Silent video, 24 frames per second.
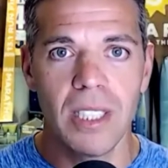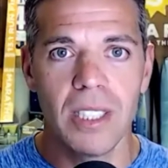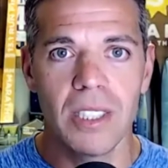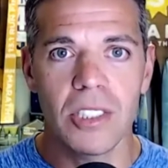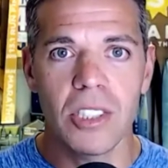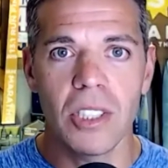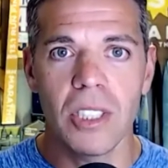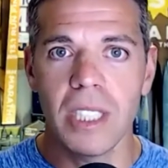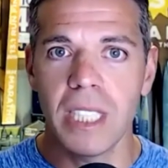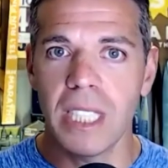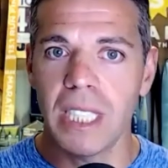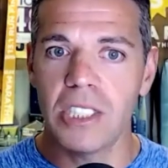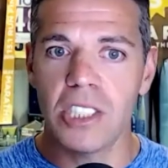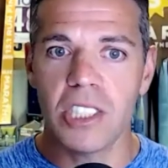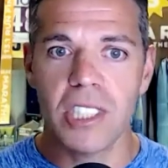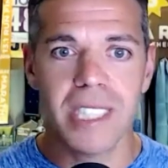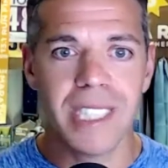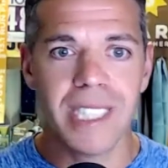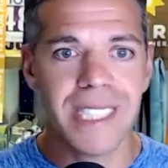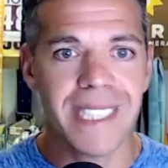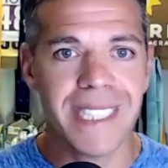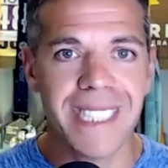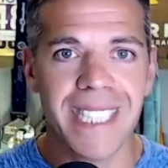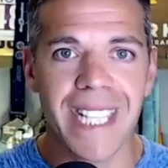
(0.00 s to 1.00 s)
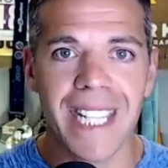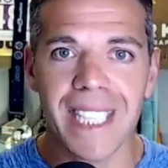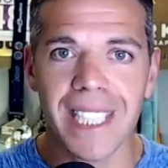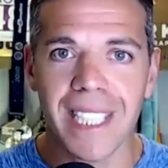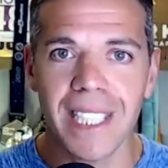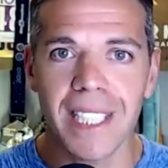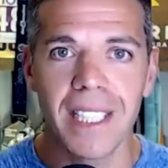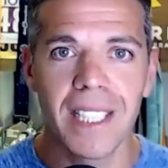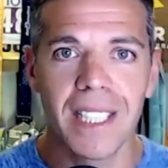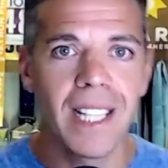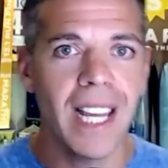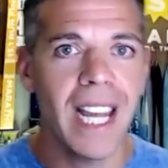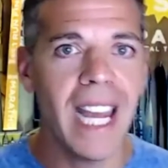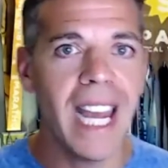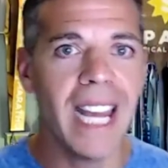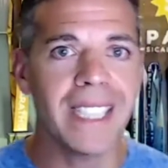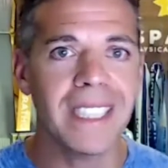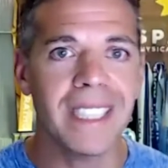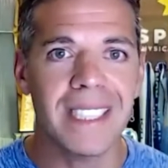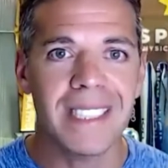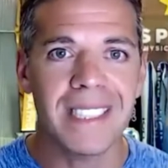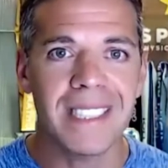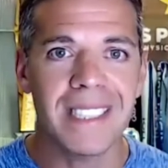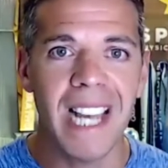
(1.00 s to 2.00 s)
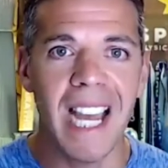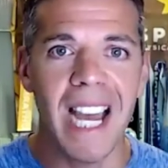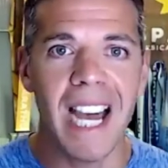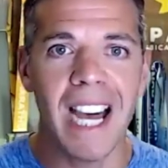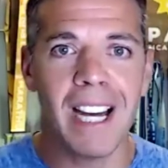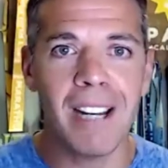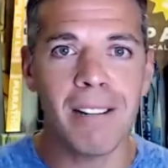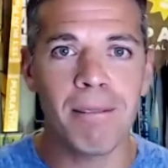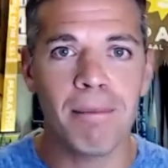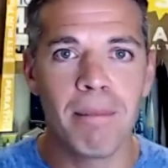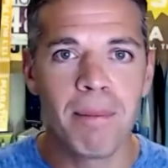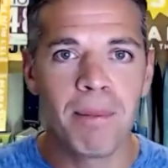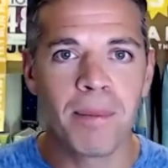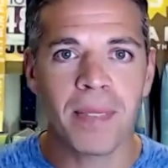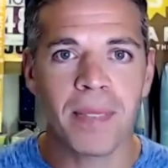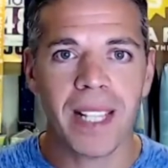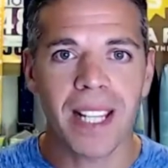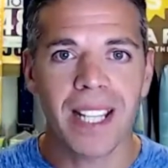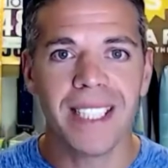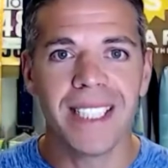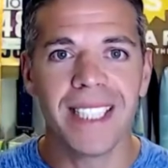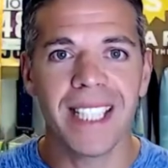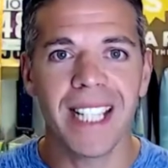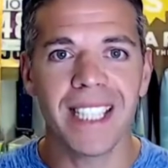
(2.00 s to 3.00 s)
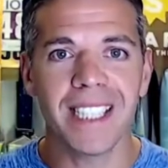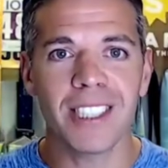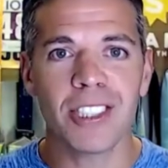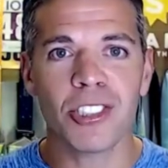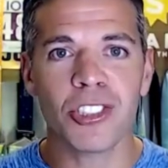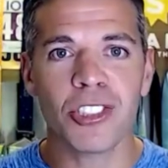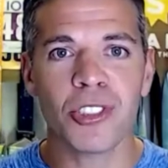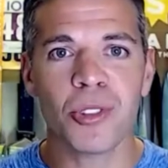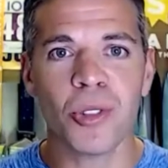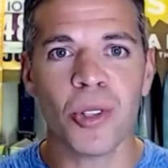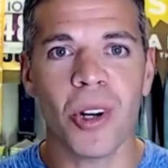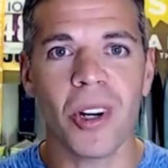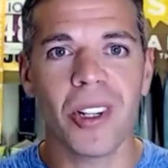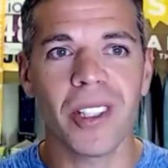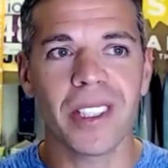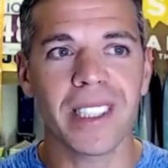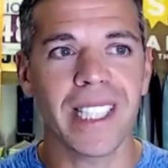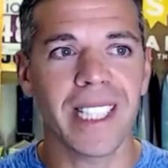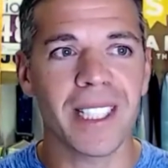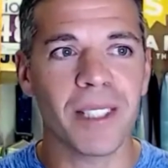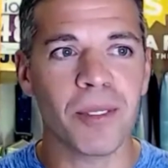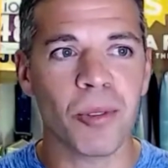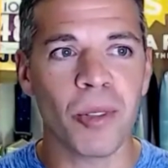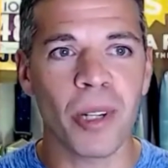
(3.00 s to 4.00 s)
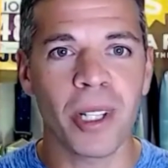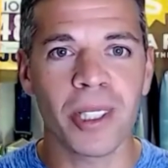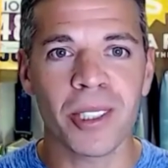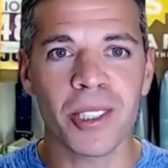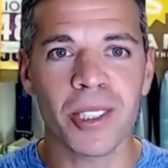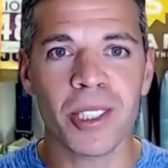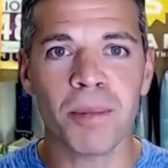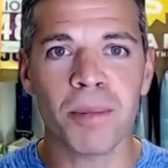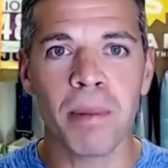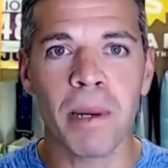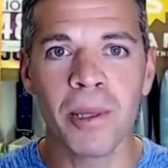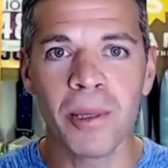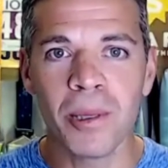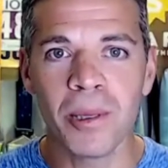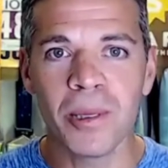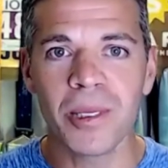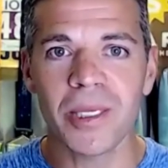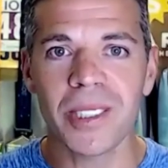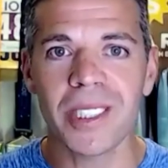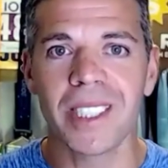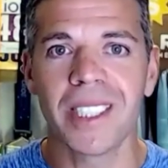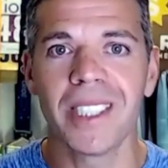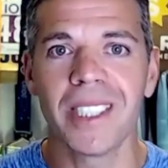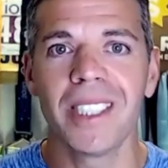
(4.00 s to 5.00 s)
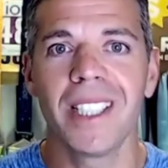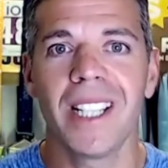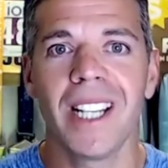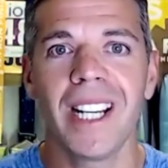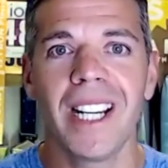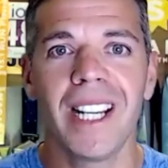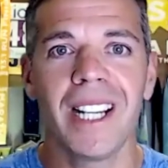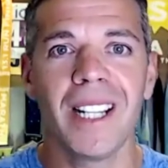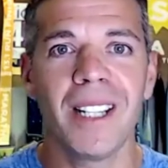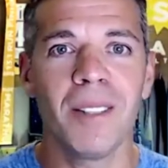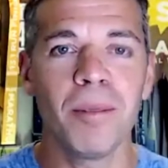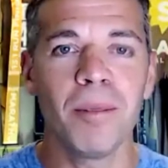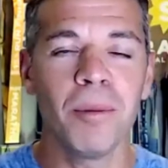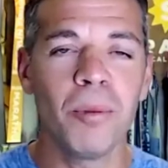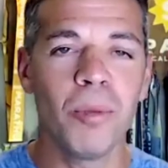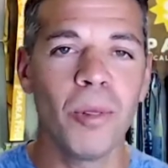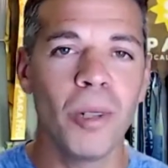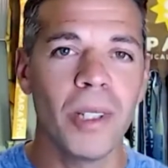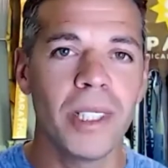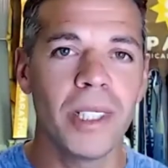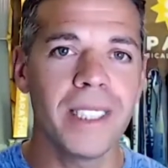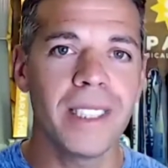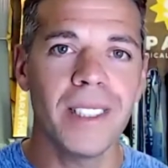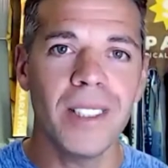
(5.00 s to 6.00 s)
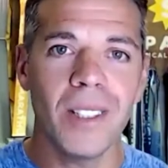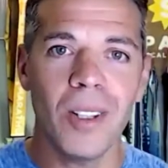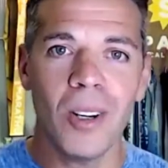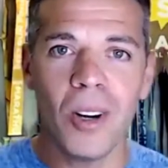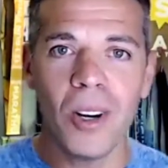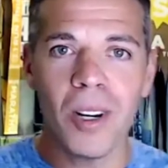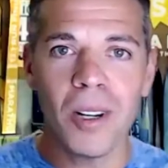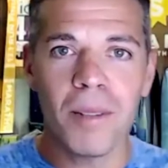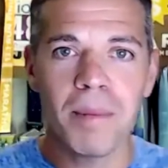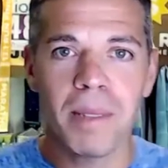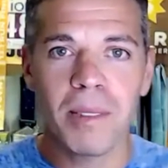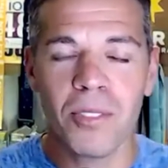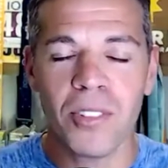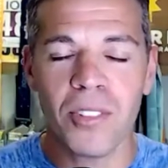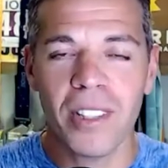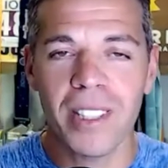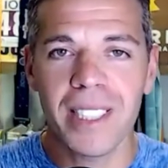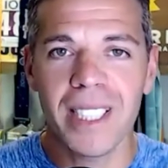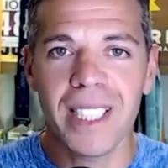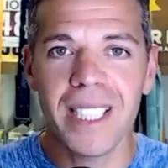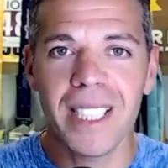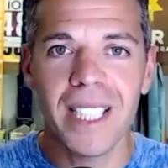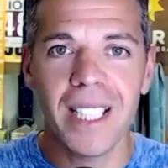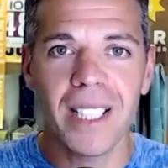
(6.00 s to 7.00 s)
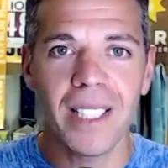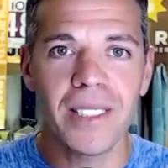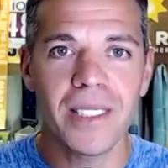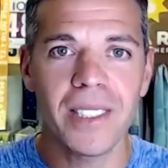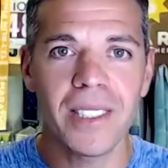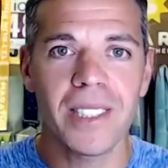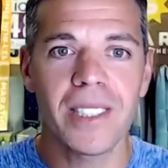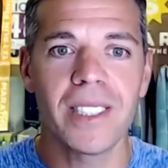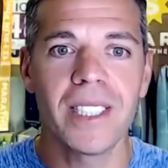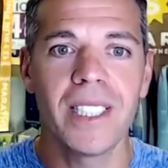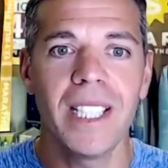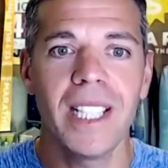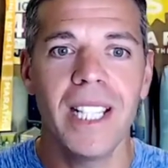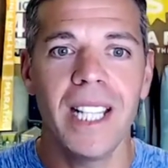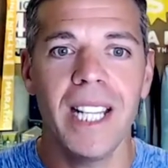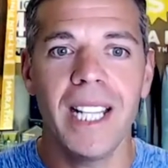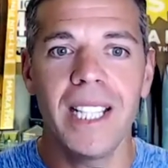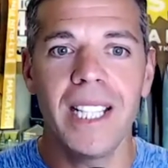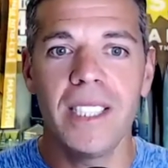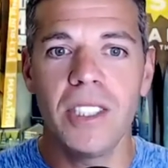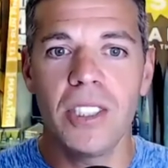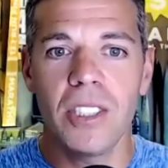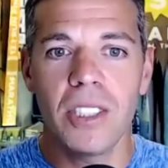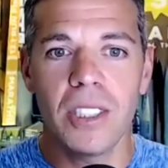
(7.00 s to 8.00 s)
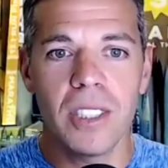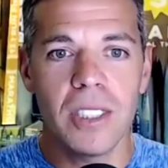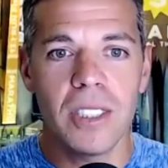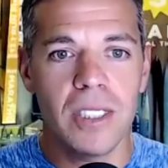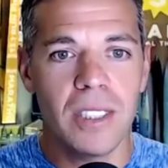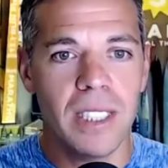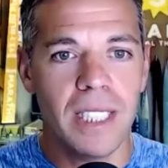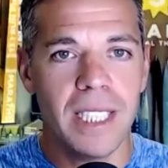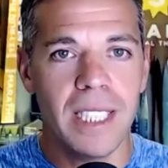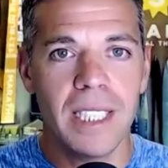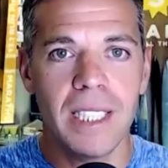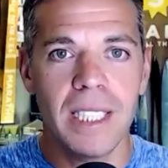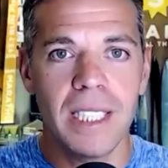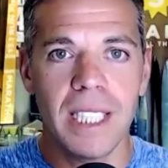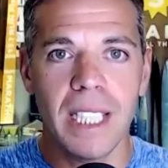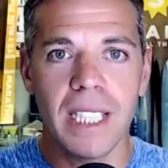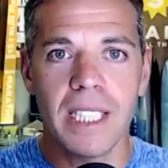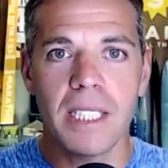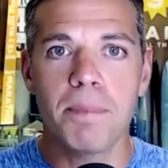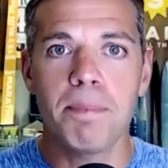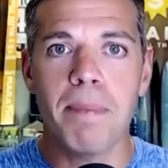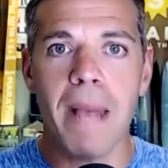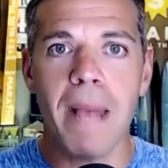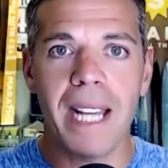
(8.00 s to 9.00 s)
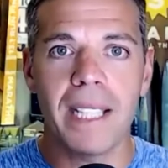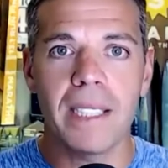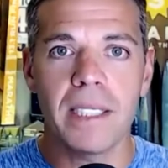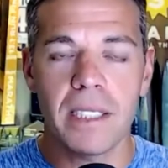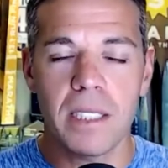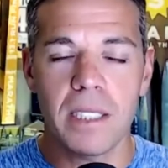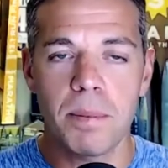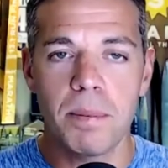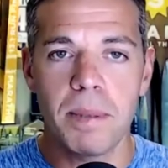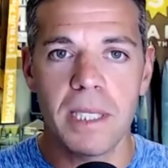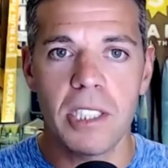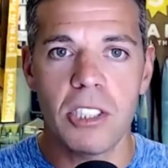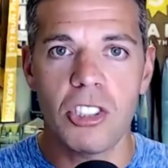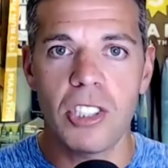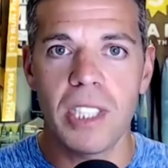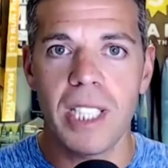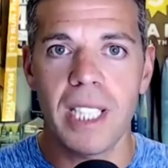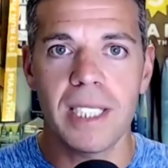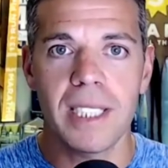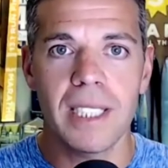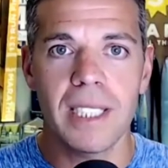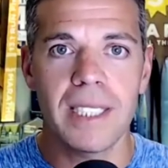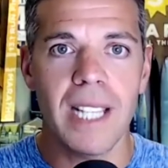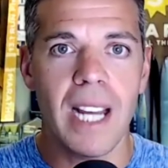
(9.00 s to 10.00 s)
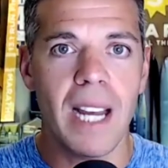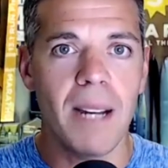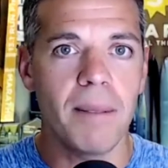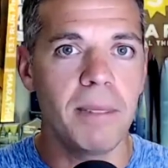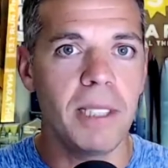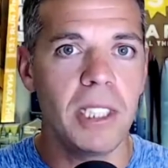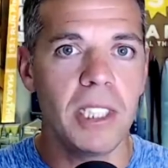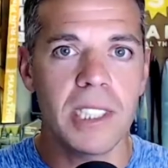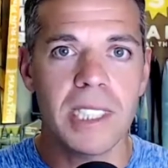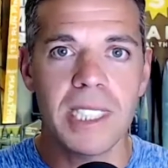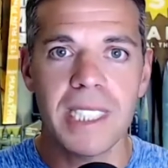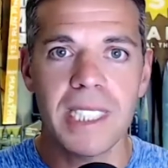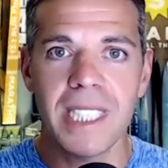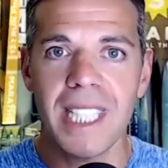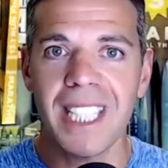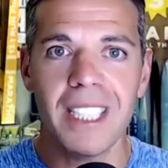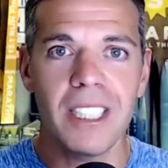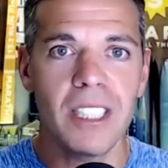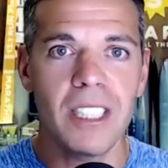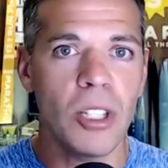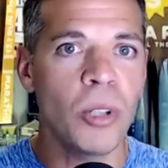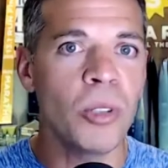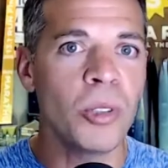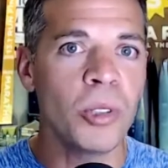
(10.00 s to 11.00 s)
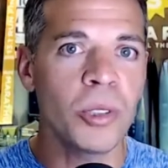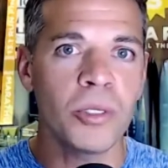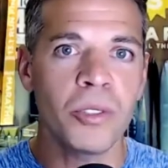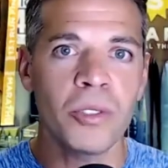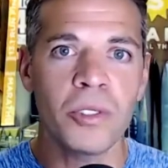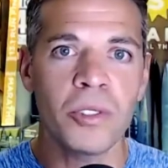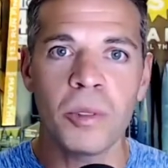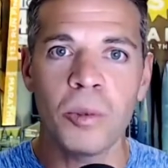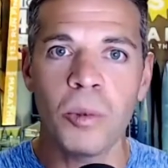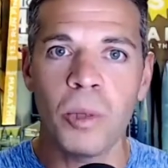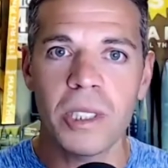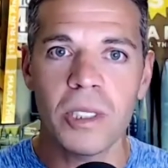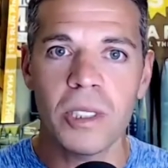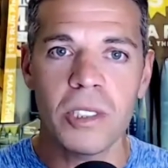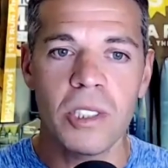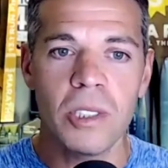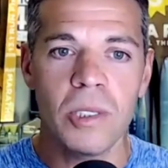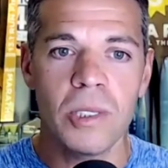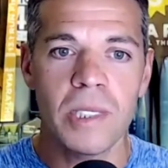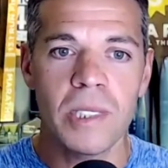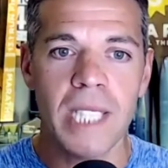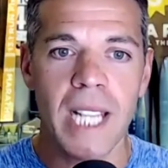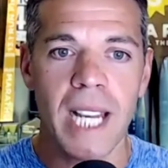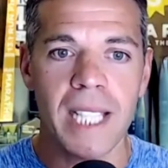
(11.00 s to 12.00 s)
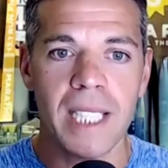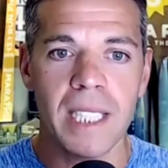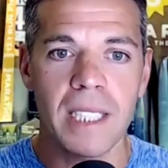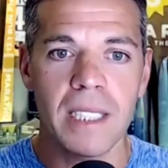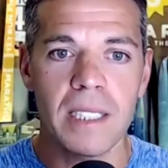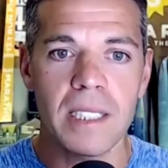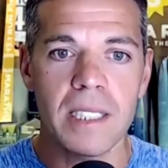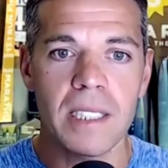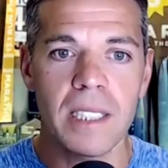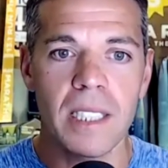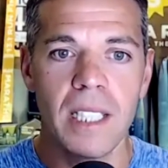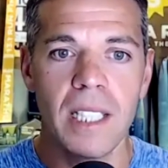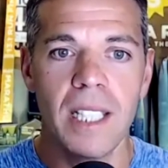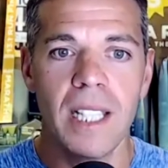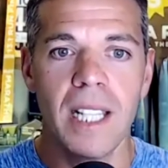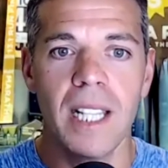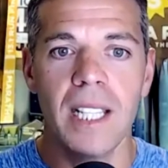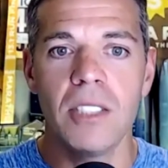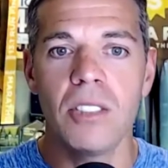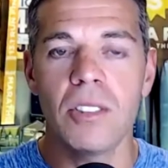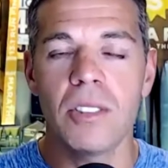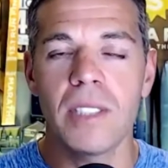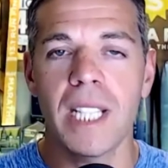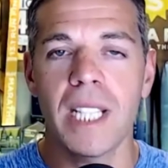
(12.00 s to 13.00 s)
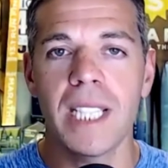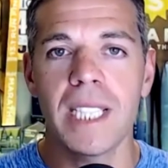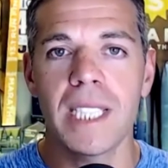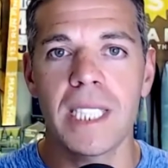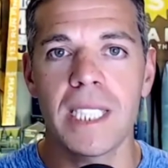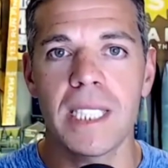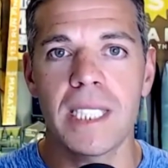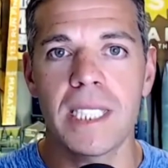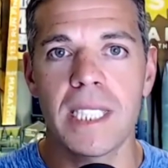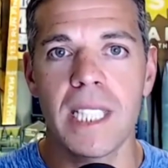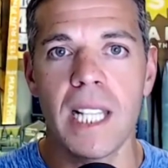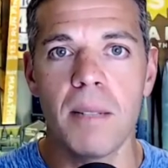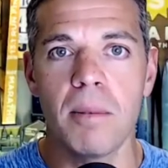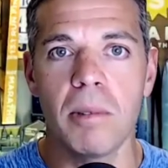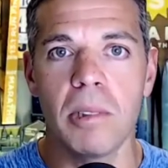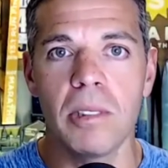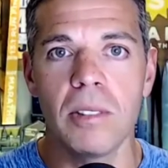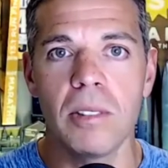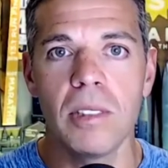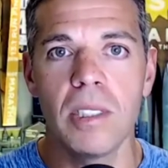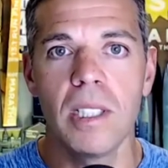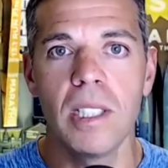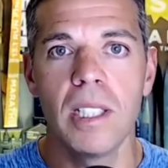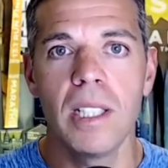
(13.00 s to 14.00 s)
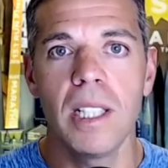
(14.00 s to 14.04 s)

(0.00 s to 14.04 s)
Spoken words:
So you just stick at the top, a nice, strong, like runner's pose, one arm in front of the other, and you're in a nice balance position at the top. And you stick it, you hold for 1 or 2 seconds, and you're nice and stable.